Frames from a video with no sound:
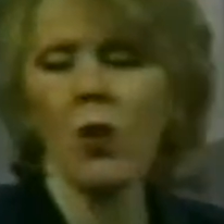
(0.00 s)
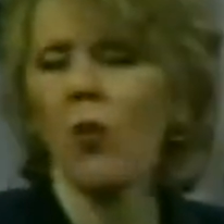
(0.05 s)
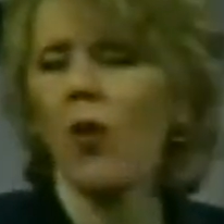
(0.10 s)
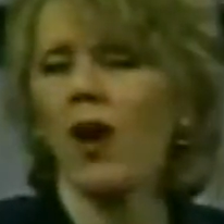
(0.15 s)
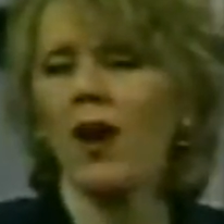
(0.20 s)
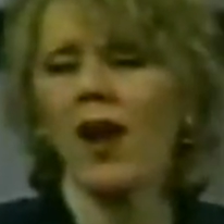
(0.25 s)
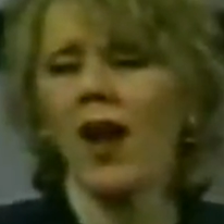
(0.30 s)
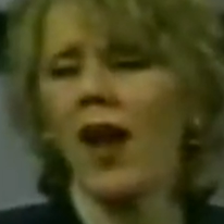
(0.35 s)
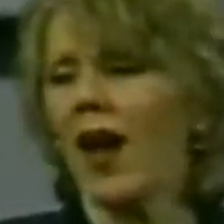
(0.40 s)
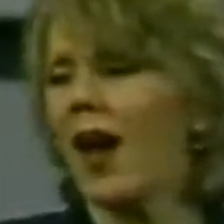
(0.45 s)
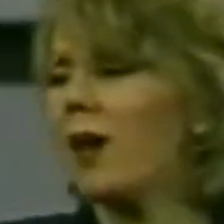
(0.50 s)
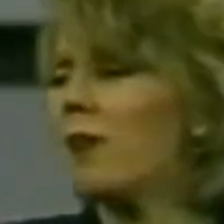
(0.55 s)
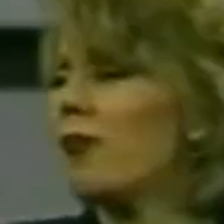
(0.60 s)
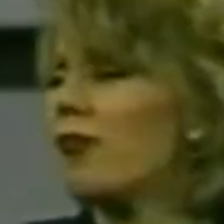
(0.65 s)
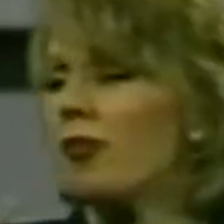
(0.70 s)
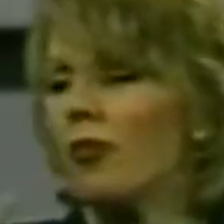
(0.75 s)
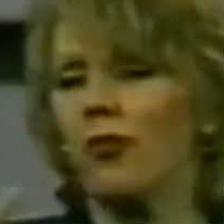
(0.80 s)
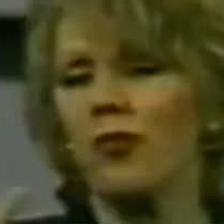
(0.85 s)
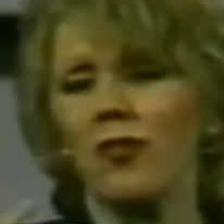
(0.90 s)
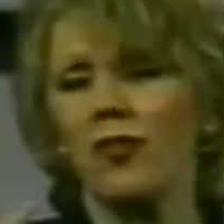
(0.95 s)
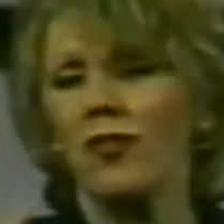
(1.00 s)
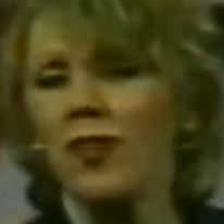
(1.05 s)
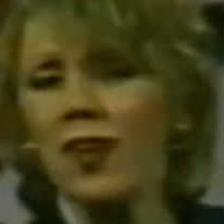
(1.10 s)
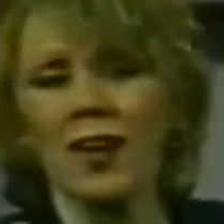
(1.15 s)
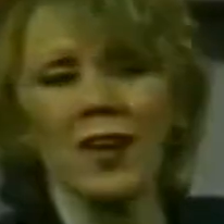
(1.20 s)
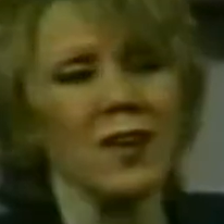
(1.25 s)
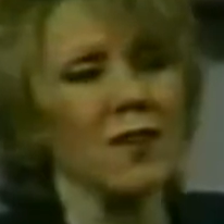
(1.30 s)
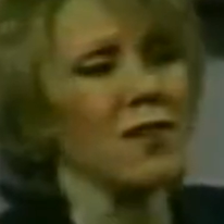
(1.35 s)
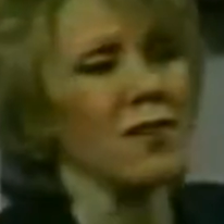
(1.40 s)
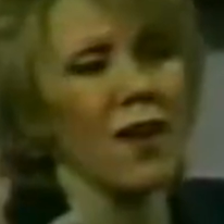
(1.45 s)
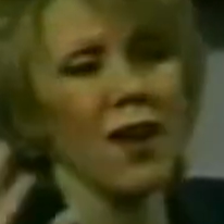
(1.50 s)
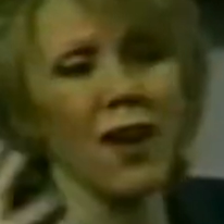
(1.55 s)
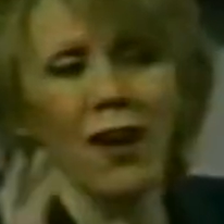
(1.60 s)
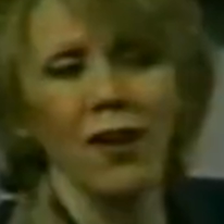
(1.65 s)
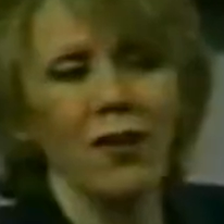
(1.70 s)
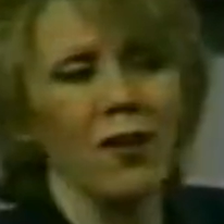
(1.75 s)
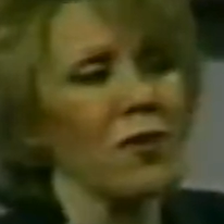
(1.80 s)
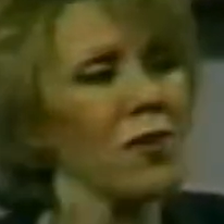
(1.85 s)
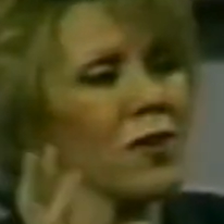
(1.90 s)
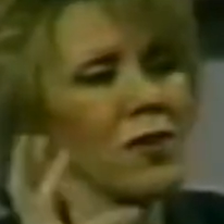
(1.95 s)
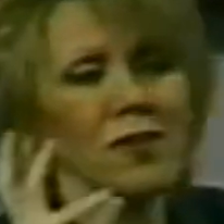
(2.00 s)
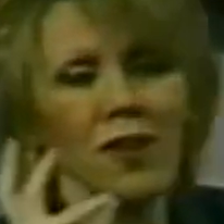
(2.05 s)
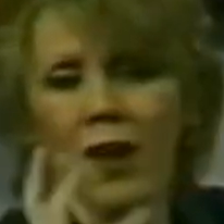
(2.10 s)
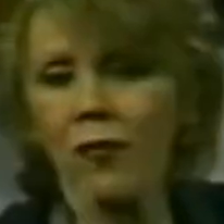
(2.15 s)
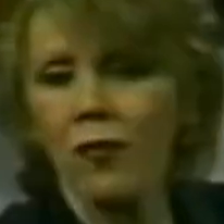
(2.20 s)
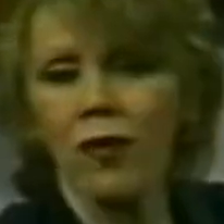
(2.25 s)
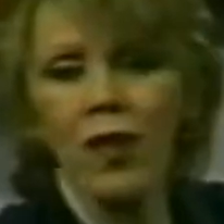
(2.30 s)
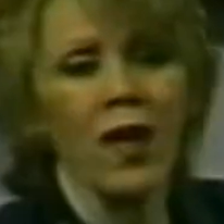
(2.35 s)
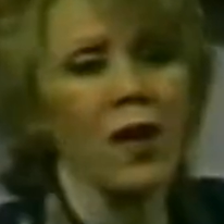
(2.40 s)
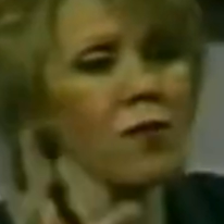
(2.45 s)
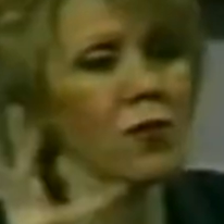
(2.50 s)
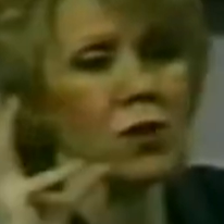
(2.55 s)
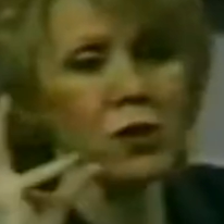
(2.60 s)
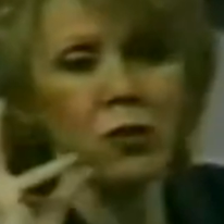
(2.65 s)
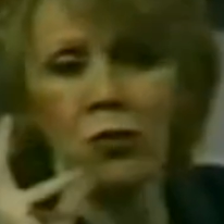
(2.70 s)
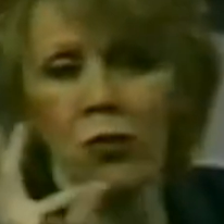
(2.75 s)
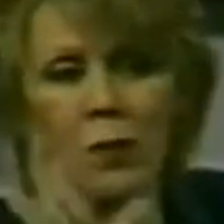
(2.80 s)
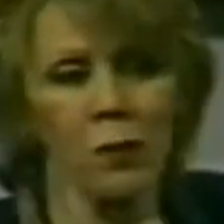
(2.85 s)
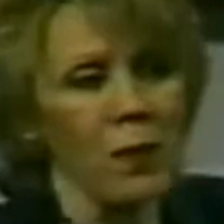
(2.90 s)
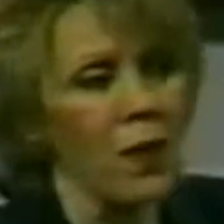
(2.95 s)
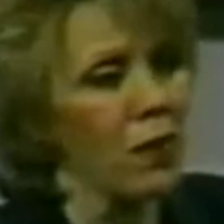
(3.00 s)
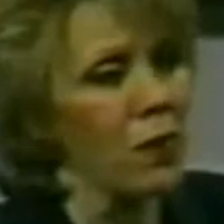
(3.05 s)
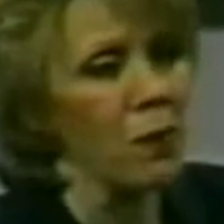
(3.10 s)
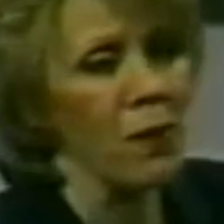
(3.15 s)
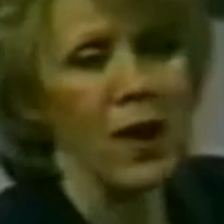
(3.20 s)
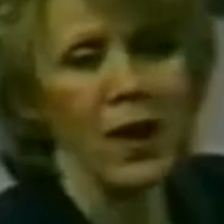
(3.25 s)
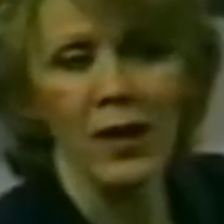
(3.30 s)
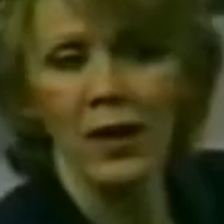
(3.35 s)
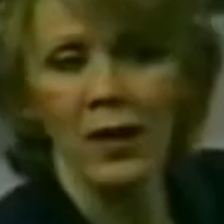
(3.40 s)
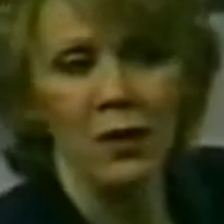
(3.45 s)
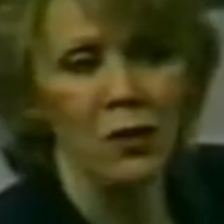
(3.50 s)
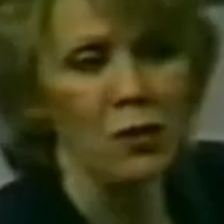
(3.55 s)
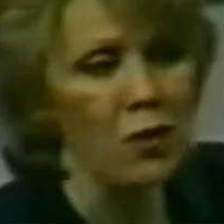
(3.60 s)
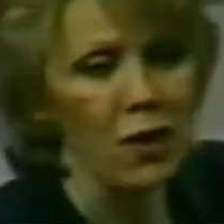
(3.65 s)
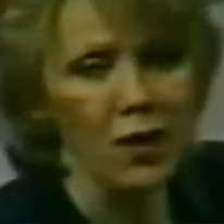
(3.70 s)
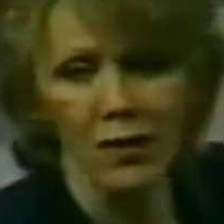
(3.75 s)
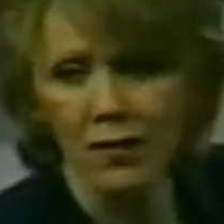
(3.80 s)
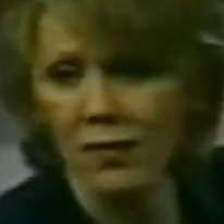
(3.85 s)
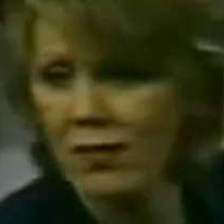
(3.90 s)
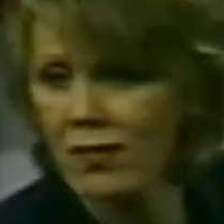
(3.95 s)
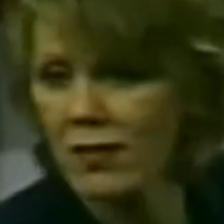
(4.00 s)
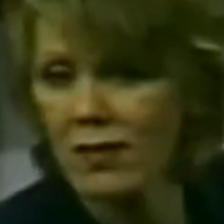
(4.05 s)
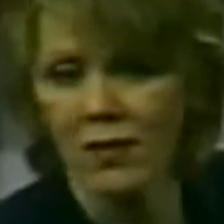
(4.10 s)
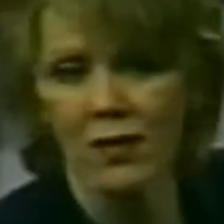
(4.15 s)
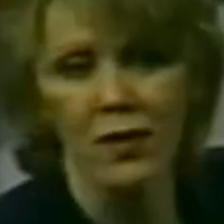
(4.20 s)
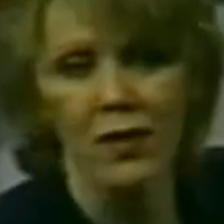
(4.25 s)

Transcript: you know what? I'm so sick and tired of the devil having a grip on the body of Christ.